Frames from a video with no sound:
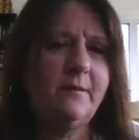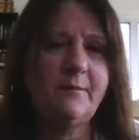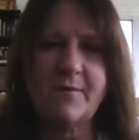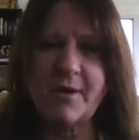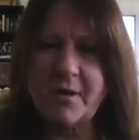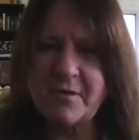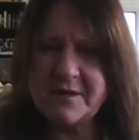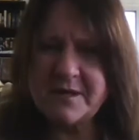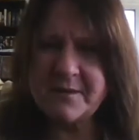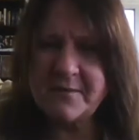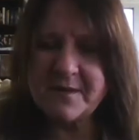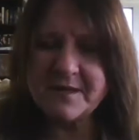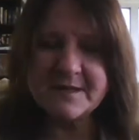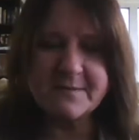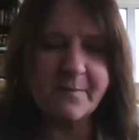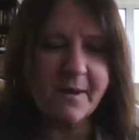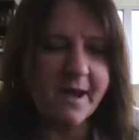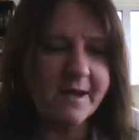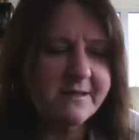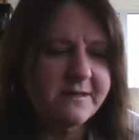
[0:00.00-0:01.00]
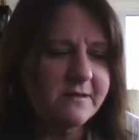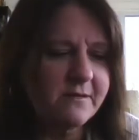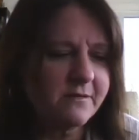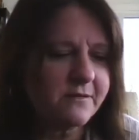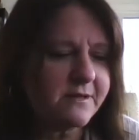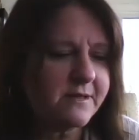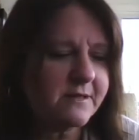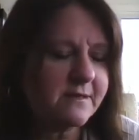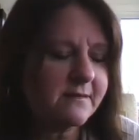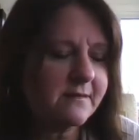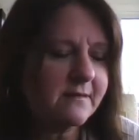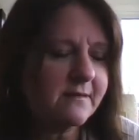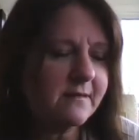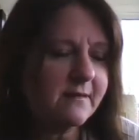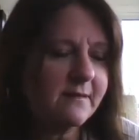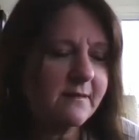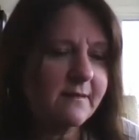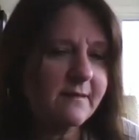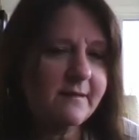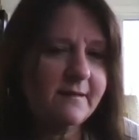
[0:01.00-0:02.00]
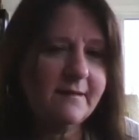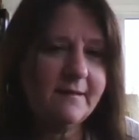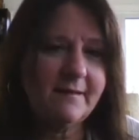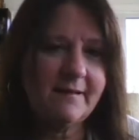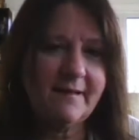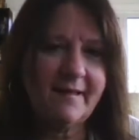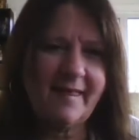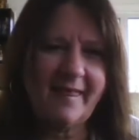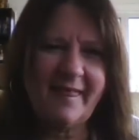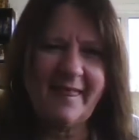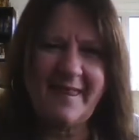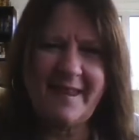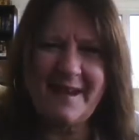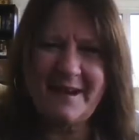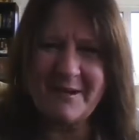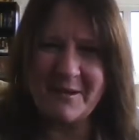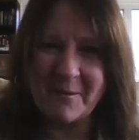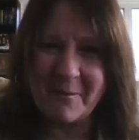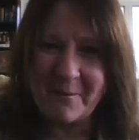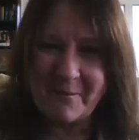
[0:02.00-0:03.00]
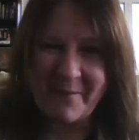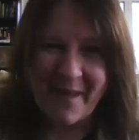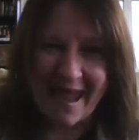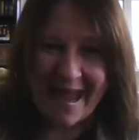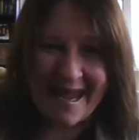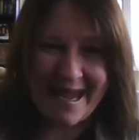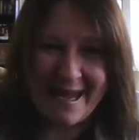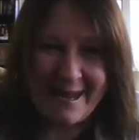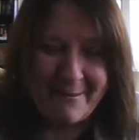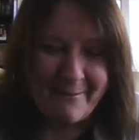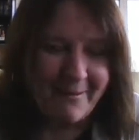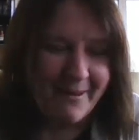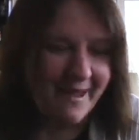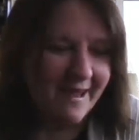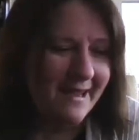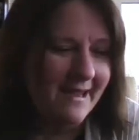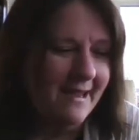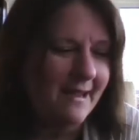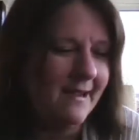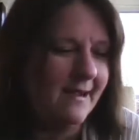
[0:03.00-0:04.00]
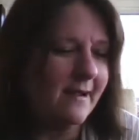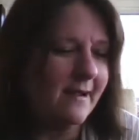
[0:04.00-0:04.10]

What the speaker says: Brogden was puzzled. Little baby?